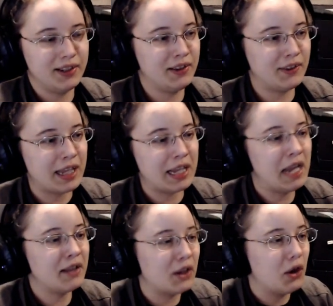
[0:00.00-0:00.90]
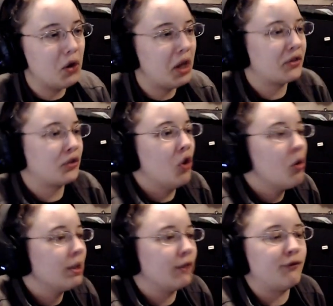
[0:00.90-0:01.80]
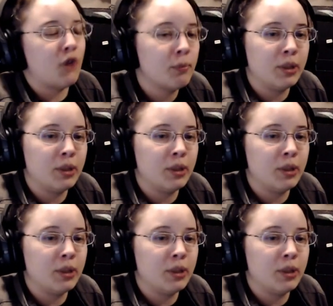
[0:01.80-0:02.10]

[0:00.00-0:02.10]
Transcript: It's like, it's nobody's fault